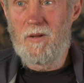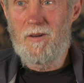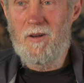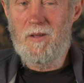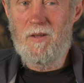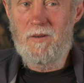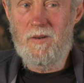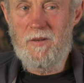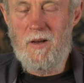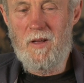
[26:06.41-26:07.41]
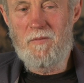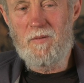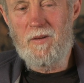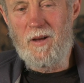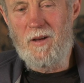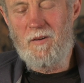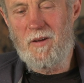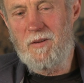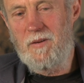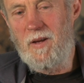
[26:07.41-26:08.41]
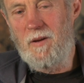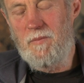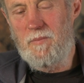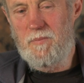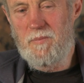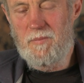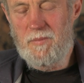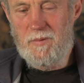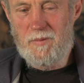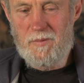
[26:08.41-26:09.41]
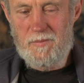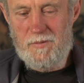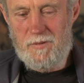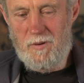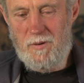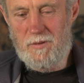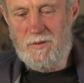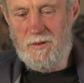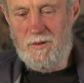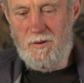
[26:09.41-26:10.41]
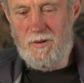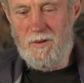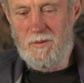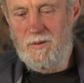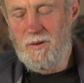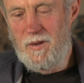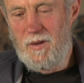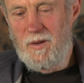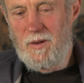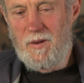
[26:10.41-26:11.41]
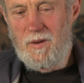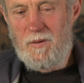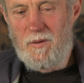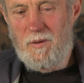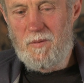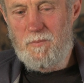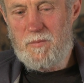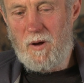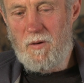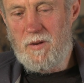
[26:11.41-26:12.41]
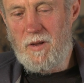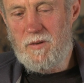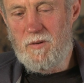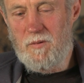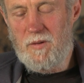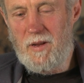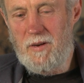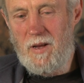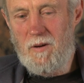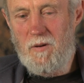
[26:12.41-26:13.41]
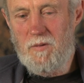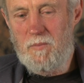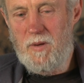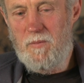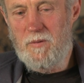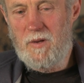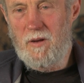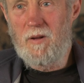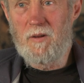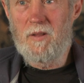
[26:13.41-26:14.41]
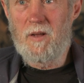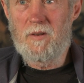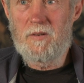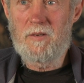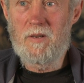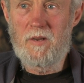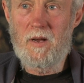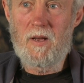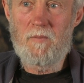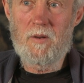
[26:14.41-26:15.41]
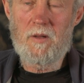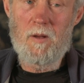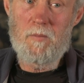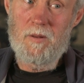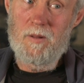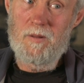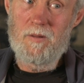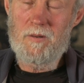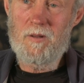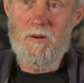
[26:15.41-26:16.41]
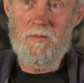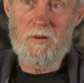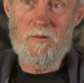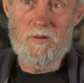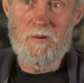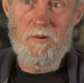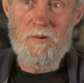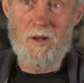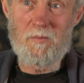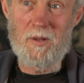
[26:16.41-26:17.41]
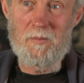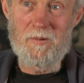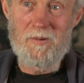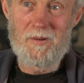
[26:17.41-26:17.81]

Like today, if students at uni protest and all that, older people say, just the young having a go. But this gold rush was all young people.